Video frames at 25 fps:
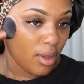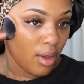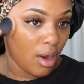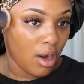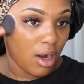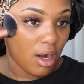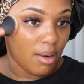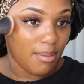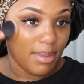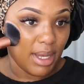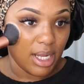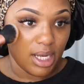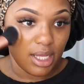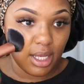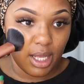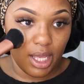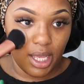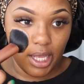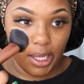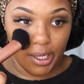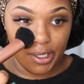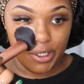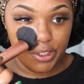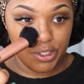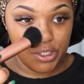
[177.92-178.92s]
her
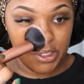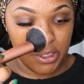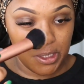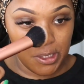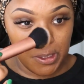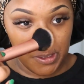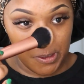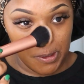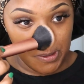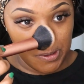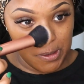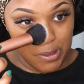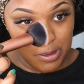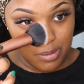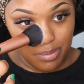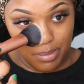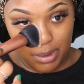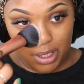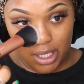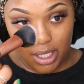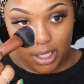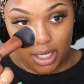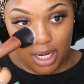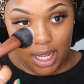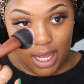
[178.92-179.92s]
medications,
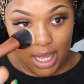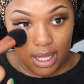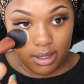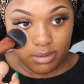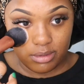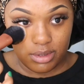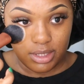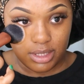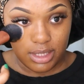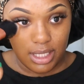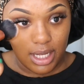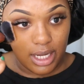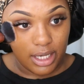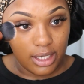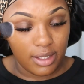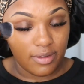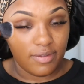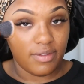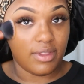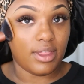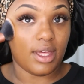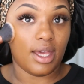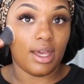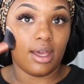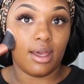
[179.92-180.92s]
but outside
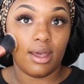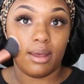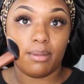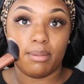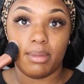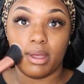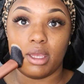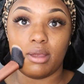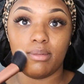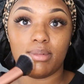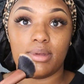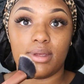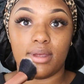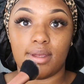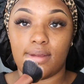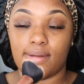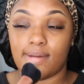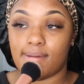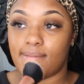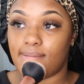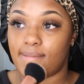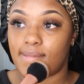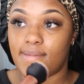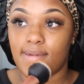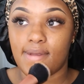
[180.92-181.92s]
of that,
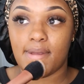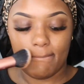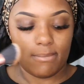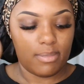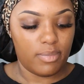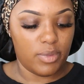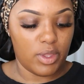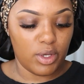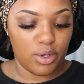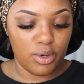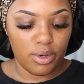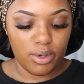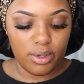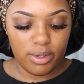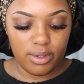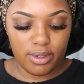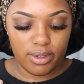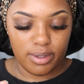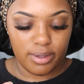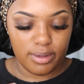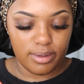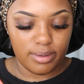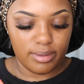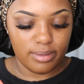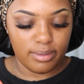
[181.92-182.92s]
baby, the
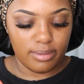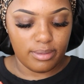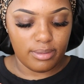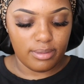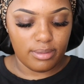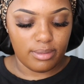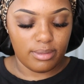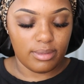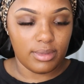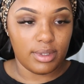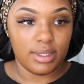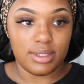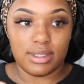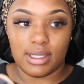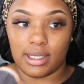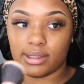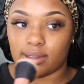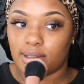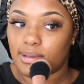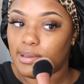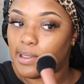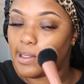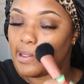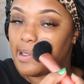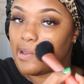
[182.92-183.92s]
girl is
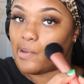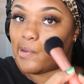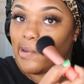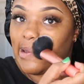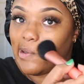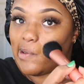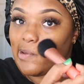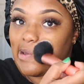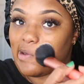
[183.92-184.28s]
acting like nothing